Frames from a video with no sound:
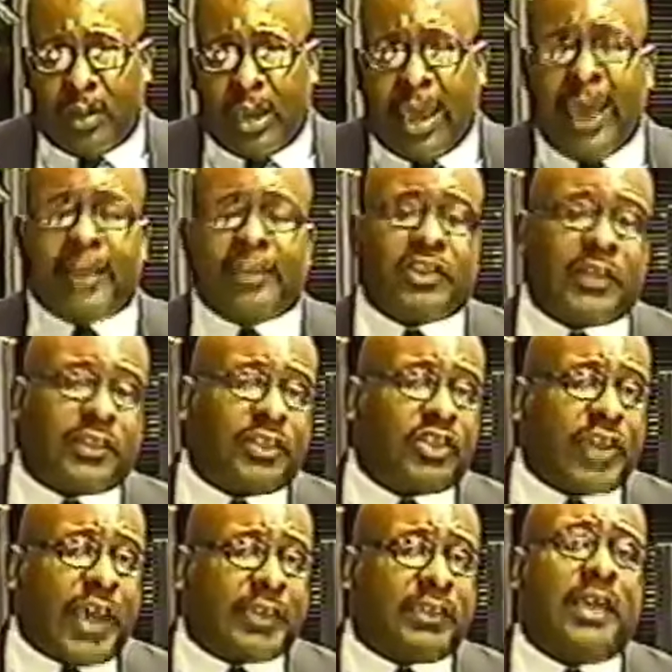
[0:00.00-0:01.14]
And Jesse
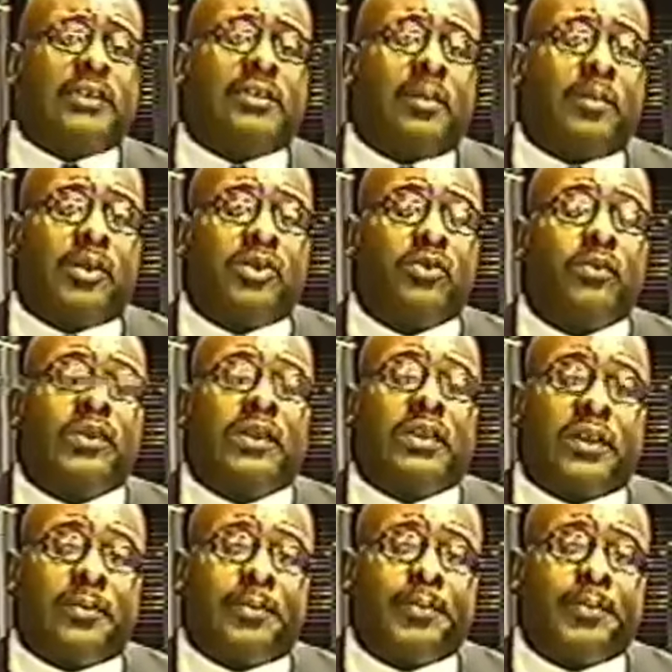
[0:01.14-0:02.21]
Jackson had something to do with it.